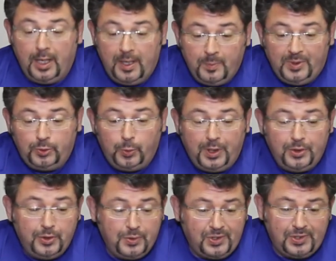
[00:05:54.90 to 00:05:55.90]
In
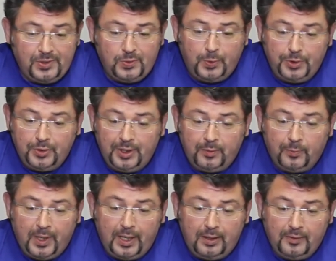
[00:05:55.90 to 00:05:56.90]
between uses, when you're
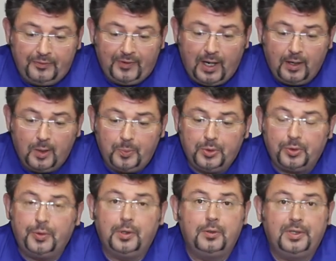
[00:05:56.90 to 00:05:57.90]
getting ready to fire up your
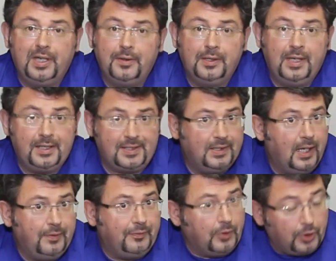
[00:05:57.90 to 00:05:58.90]
grill again the next
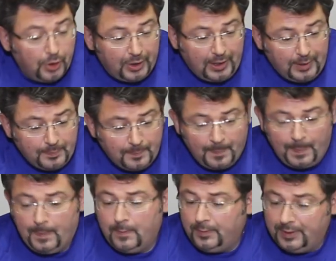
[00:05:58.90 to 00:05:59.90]
night for cooking,
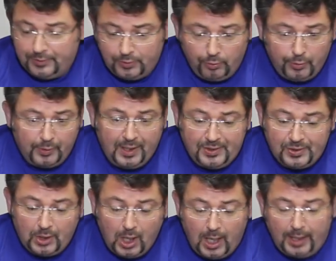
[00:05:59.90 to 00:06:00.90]
get the grill
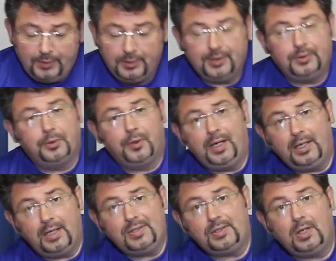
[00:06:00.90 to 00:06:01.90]
nice and hot, get the
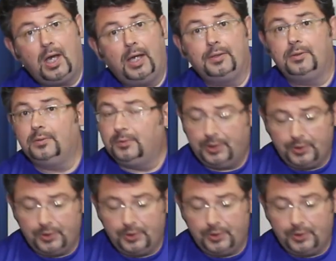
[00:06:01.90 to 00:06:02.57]
grate nice and hot,